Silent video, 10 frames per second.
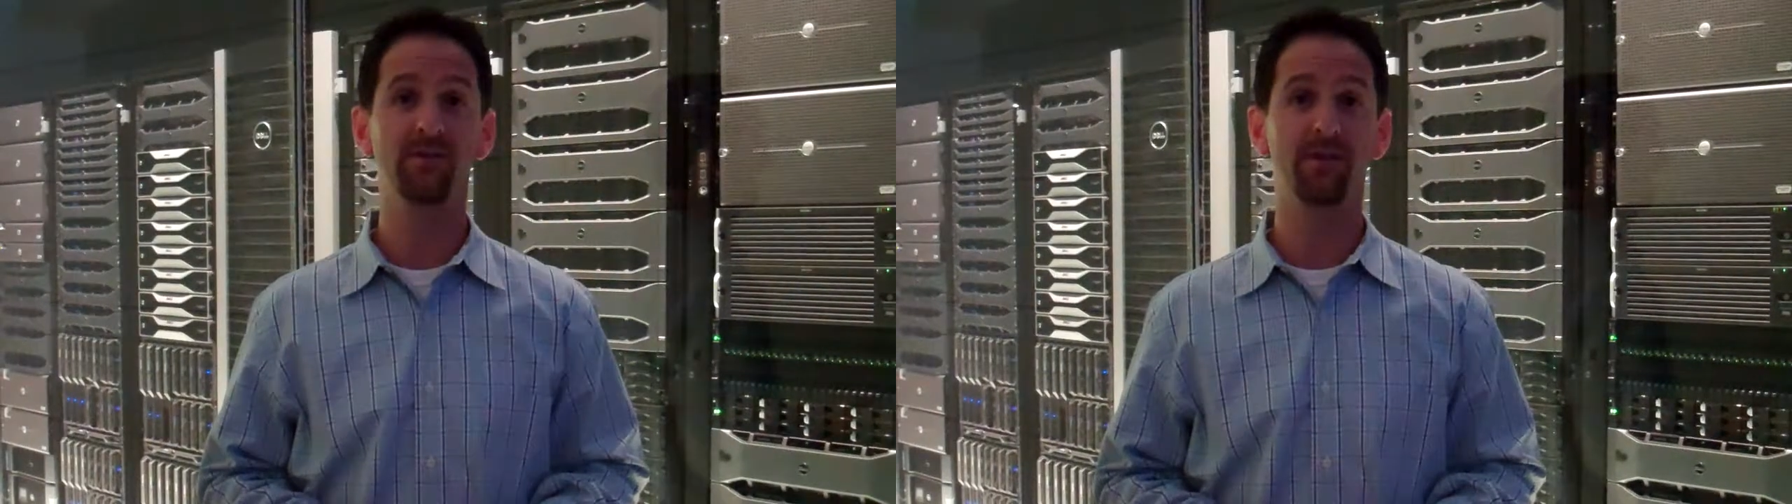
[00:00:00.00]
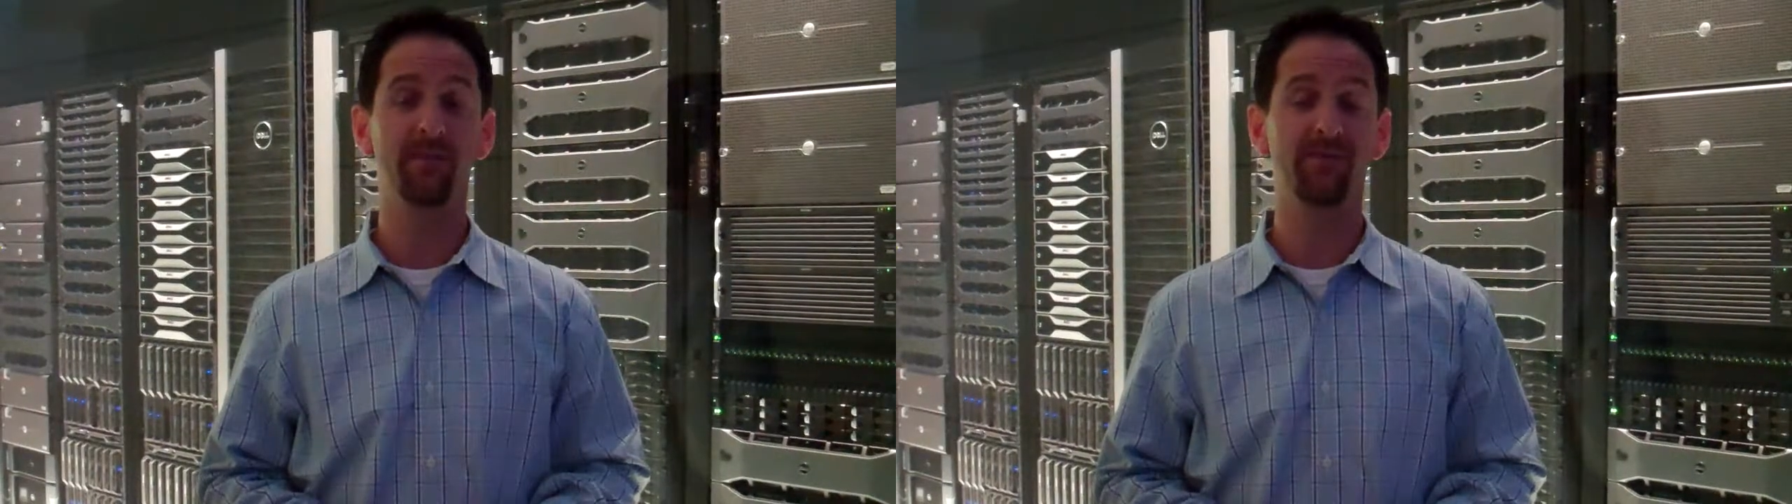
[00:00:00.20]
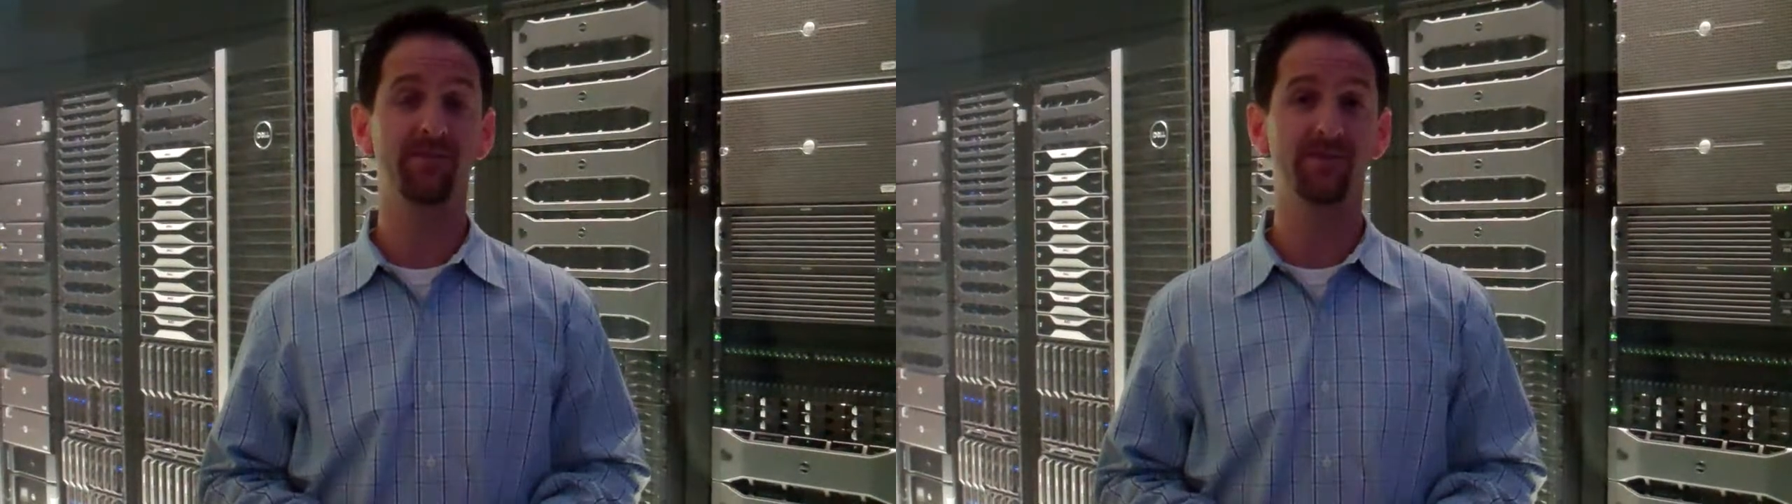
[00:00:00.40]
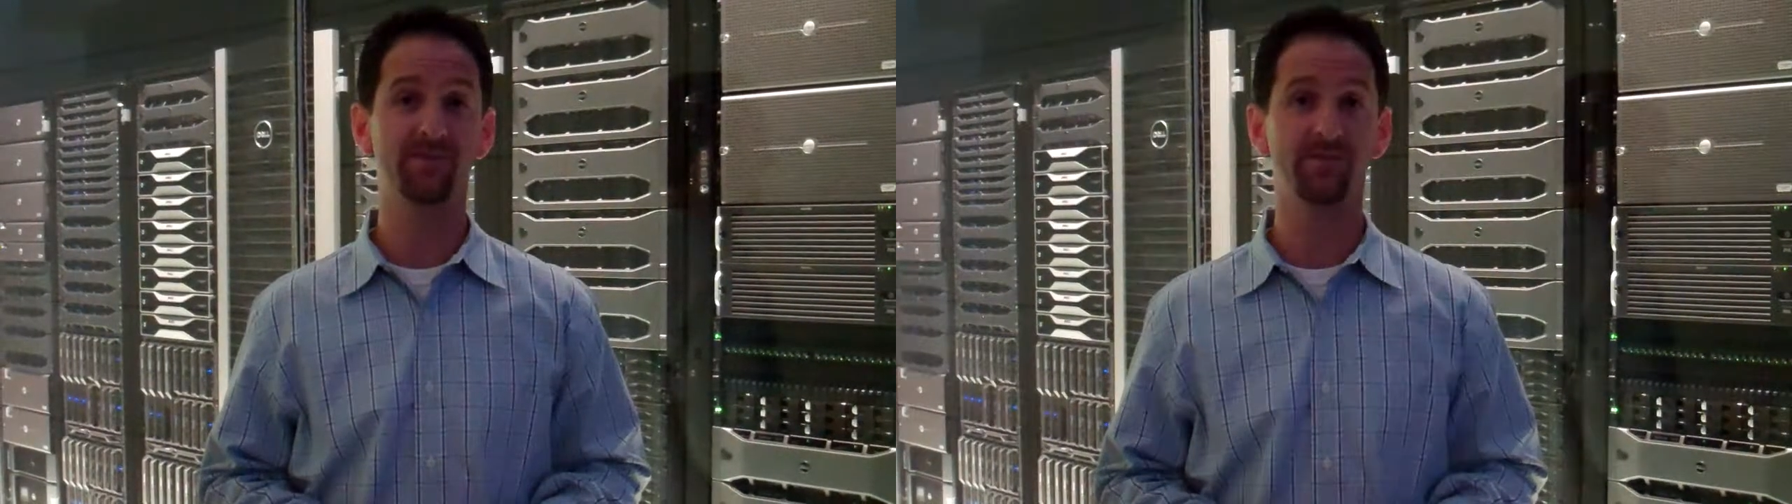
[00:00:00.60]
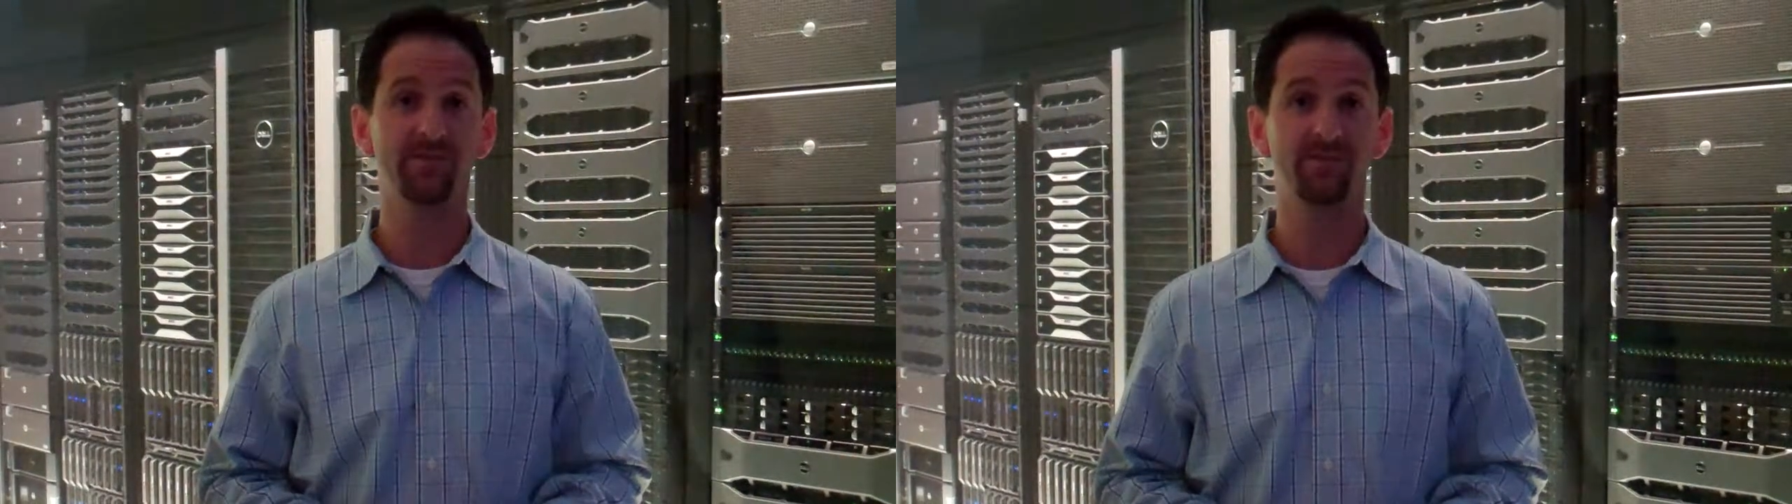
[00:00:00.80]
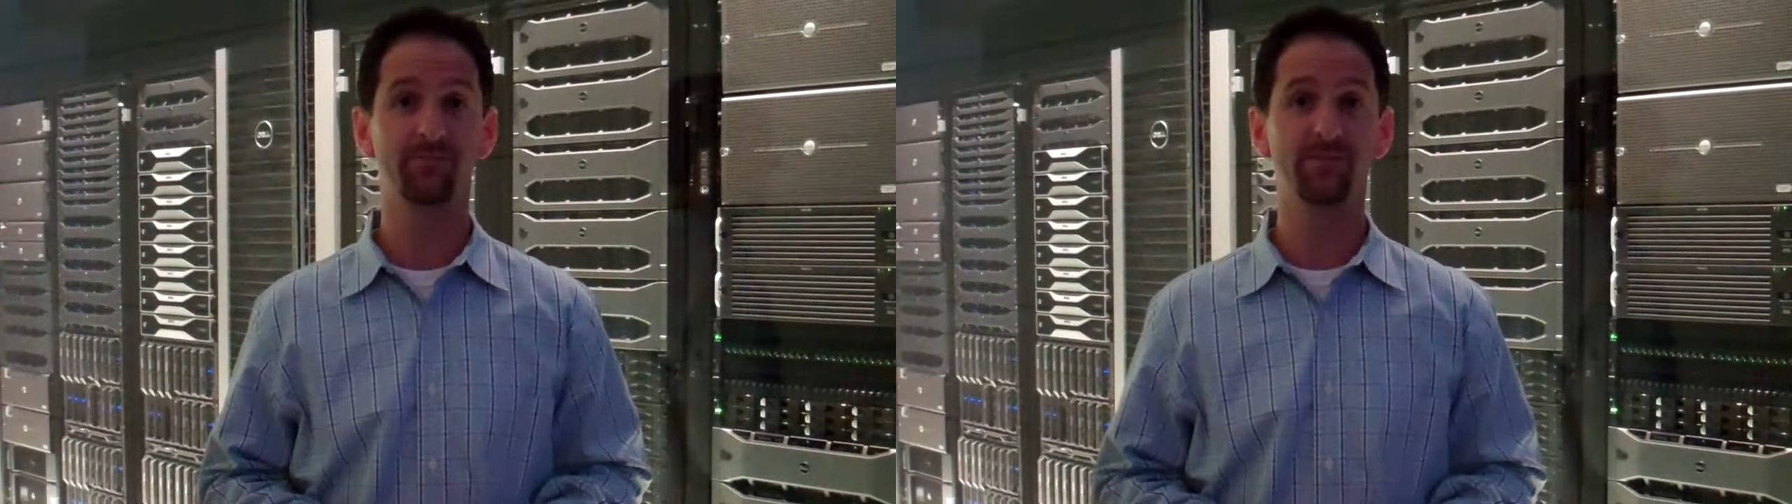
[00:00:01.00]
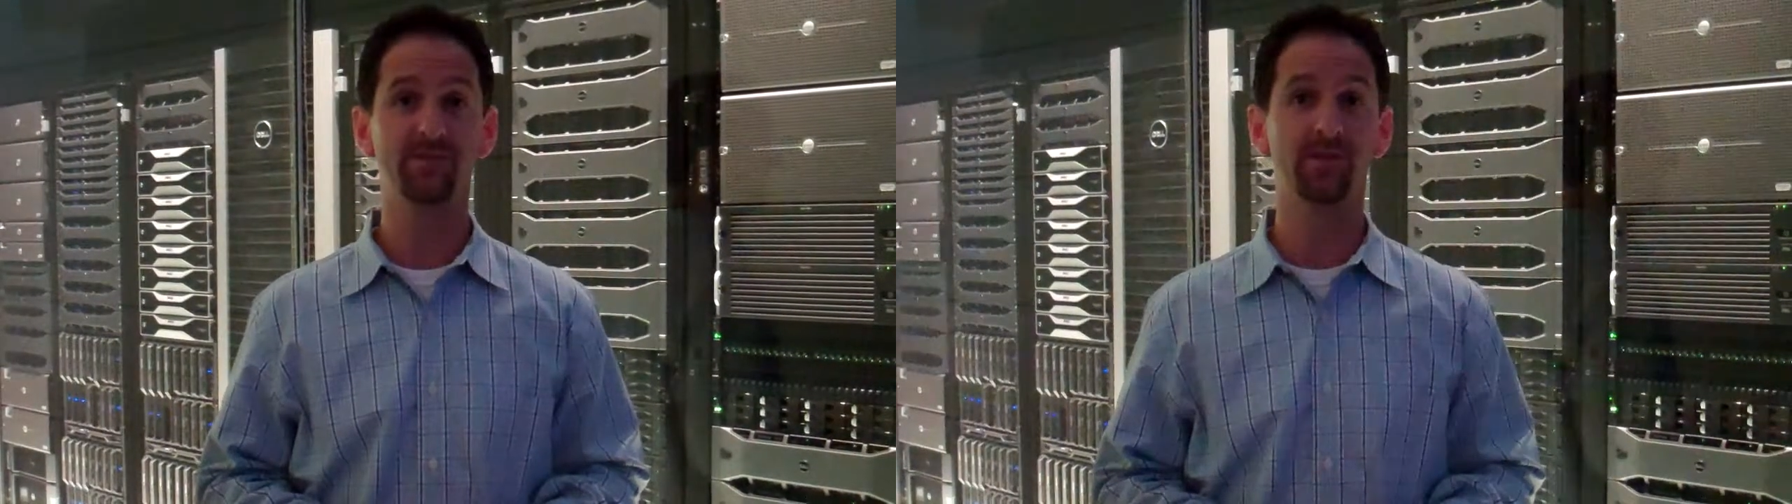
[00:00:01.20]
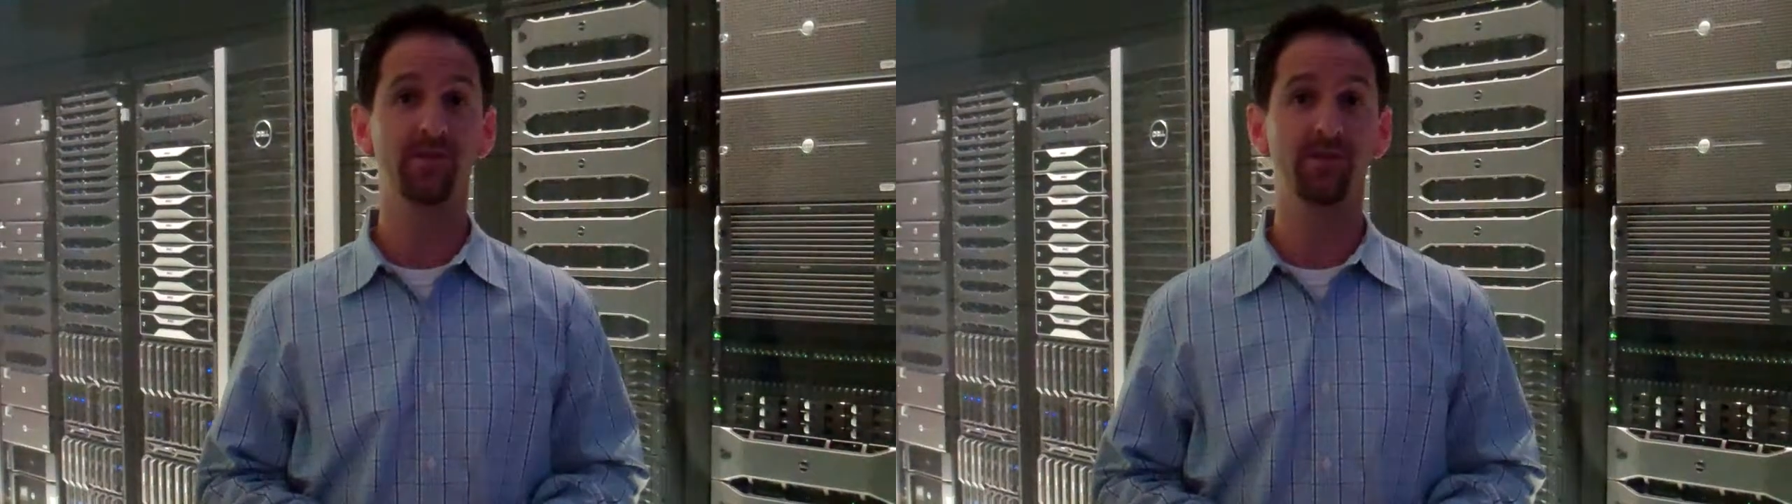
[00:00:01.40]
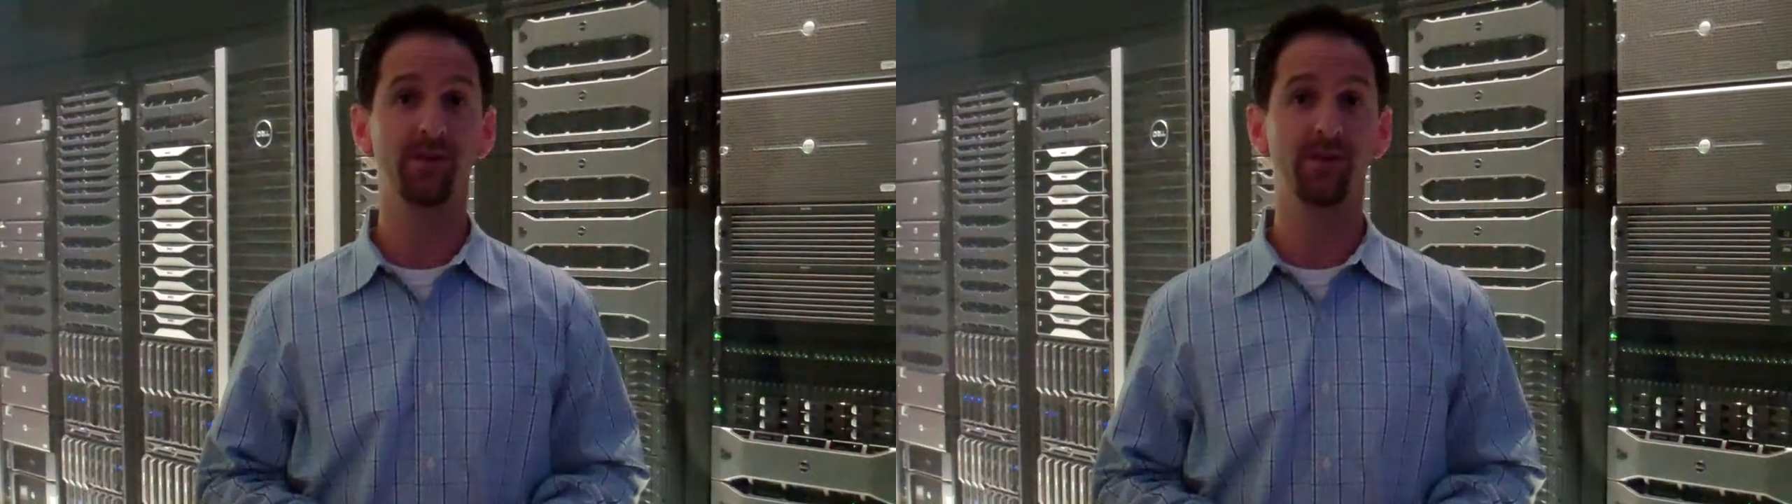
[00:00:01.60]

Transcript: about this service, please go to